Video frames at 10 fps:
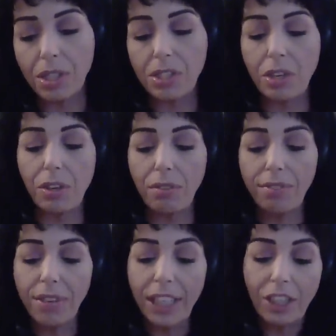And so you
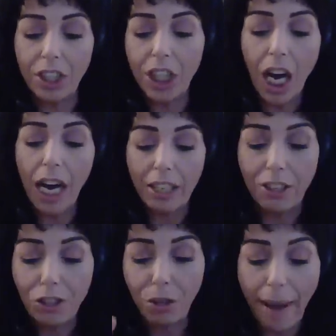feel like you're caught,
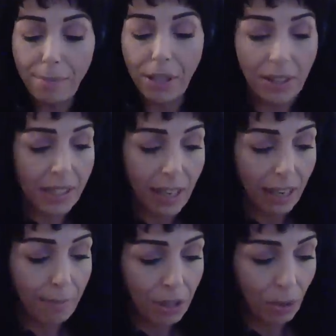trapped in this
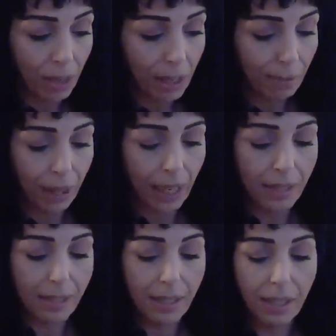in-between place.